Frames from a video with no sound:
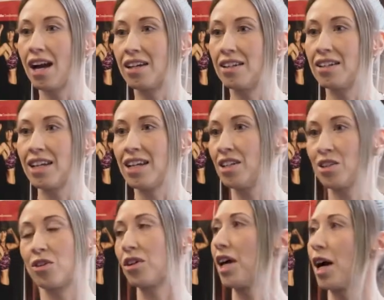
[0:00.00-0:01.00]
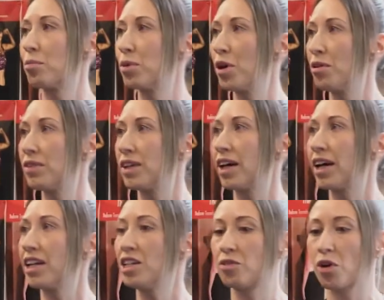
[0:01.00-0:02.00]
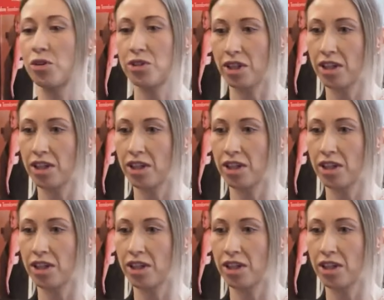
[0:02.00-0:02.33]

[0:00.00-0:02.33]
And it isn't going to happen overnight. You've got to